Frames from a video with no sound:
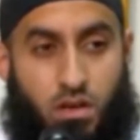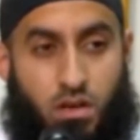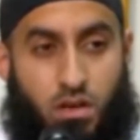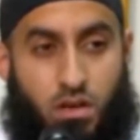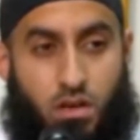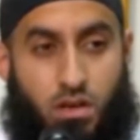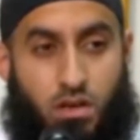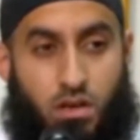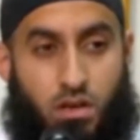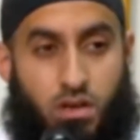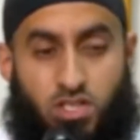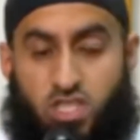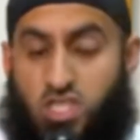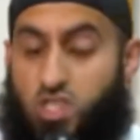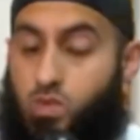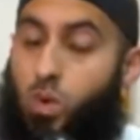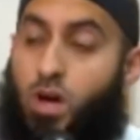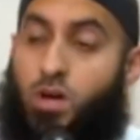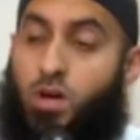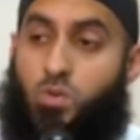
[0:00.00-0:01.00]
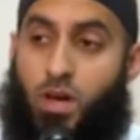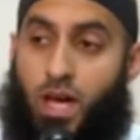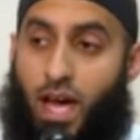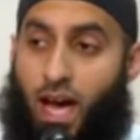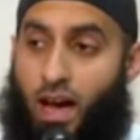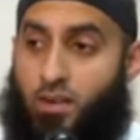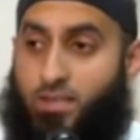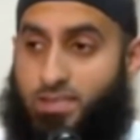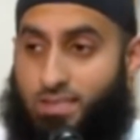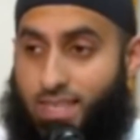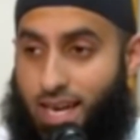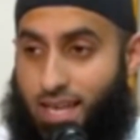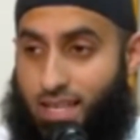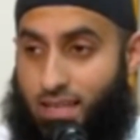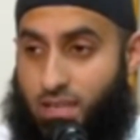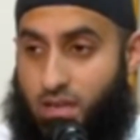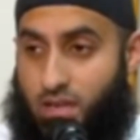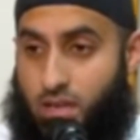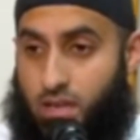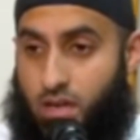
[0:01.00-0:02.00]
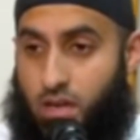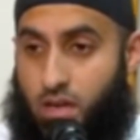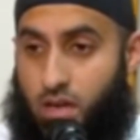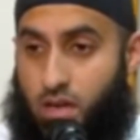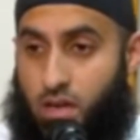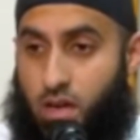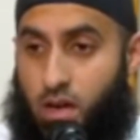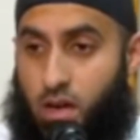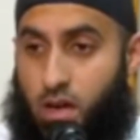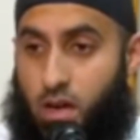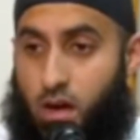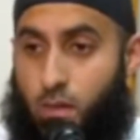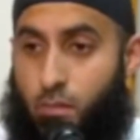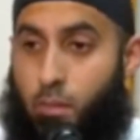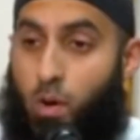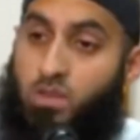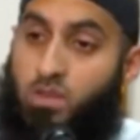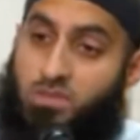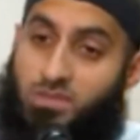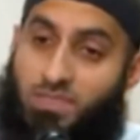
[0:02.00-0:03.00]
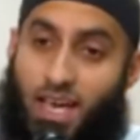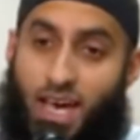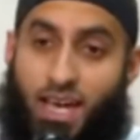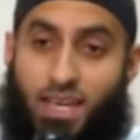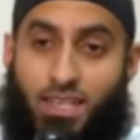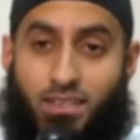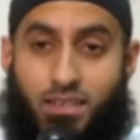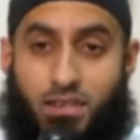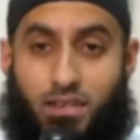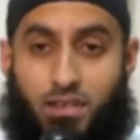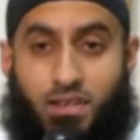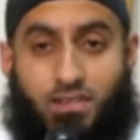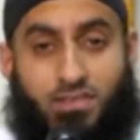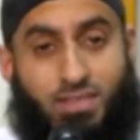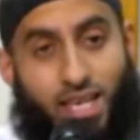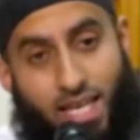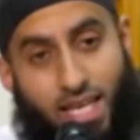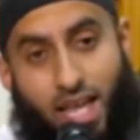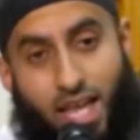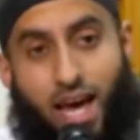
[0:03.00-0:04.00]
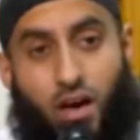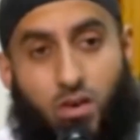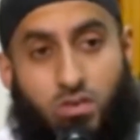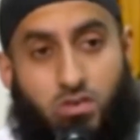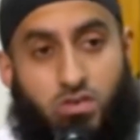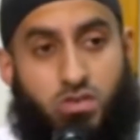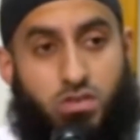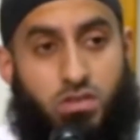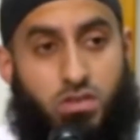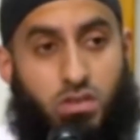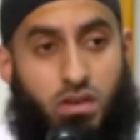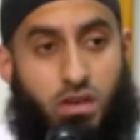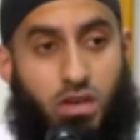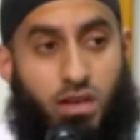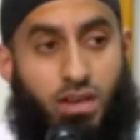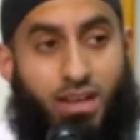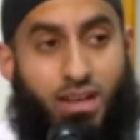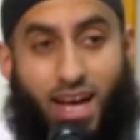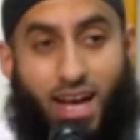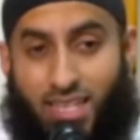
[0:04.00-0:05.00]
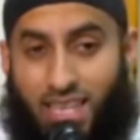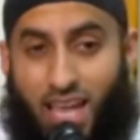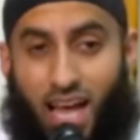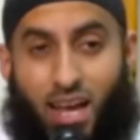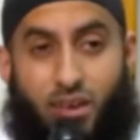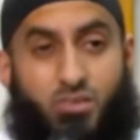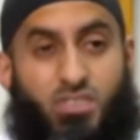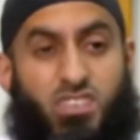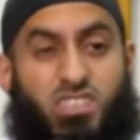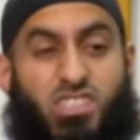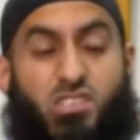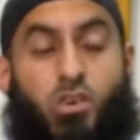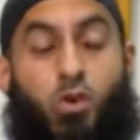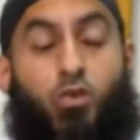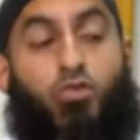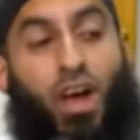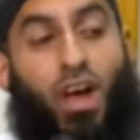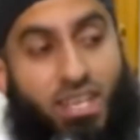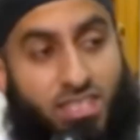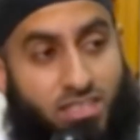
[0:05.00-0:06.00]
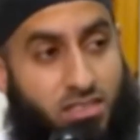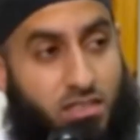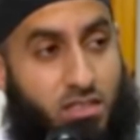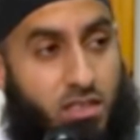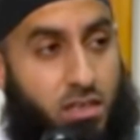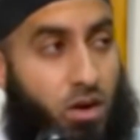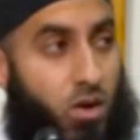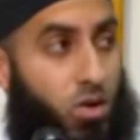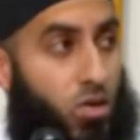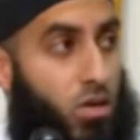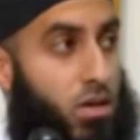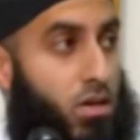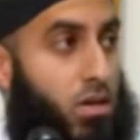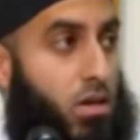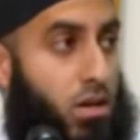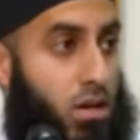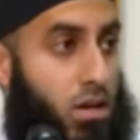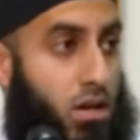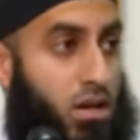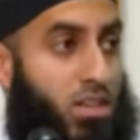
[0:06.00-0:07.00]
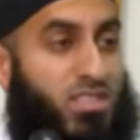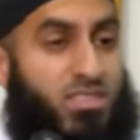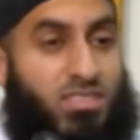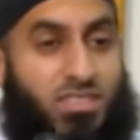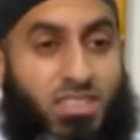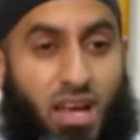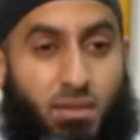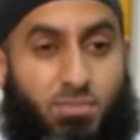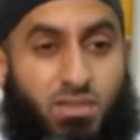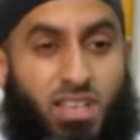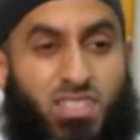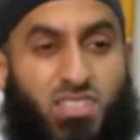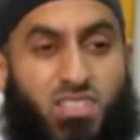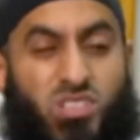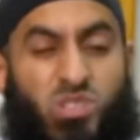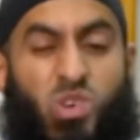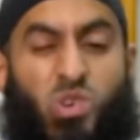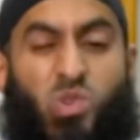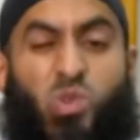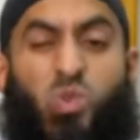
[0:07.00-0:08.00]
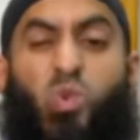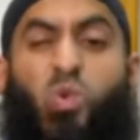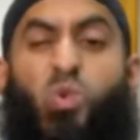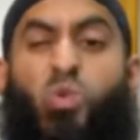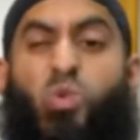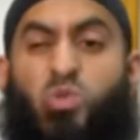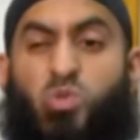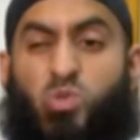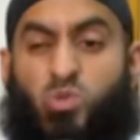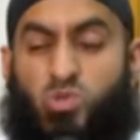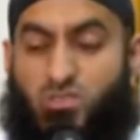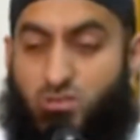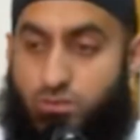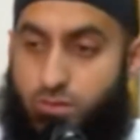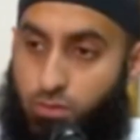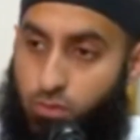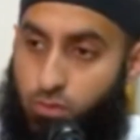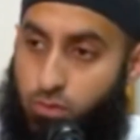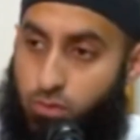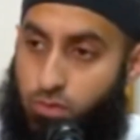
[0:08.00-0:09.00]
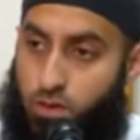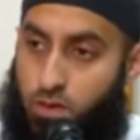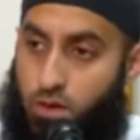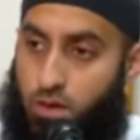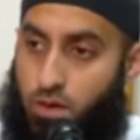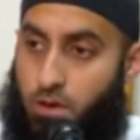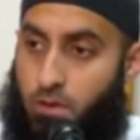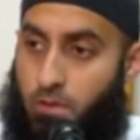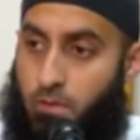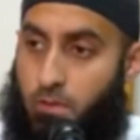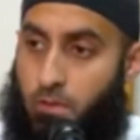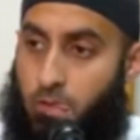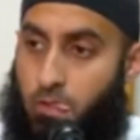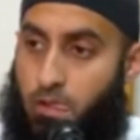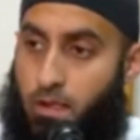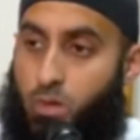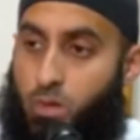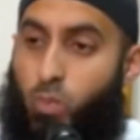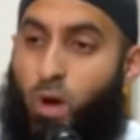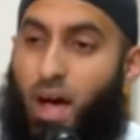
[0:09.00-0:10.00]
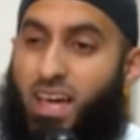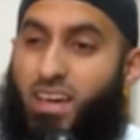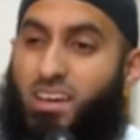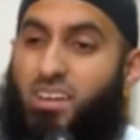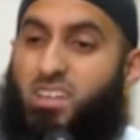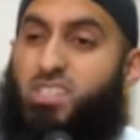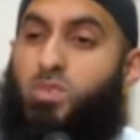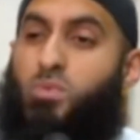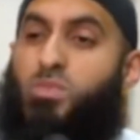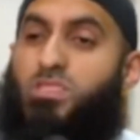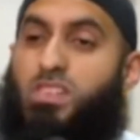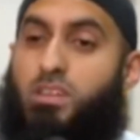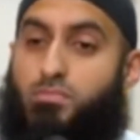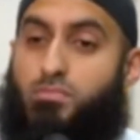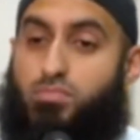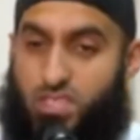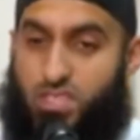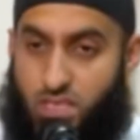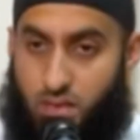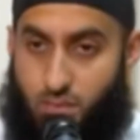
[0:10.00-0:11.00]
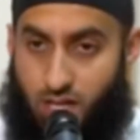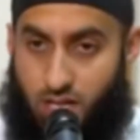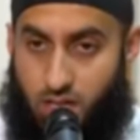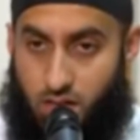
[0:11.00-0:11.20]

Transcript: She's one way outside. But inside the house, her dad thinks she's a righteous girl. Snapchat, she's doing all sorts of filth. Why? Because she wants to impress the men.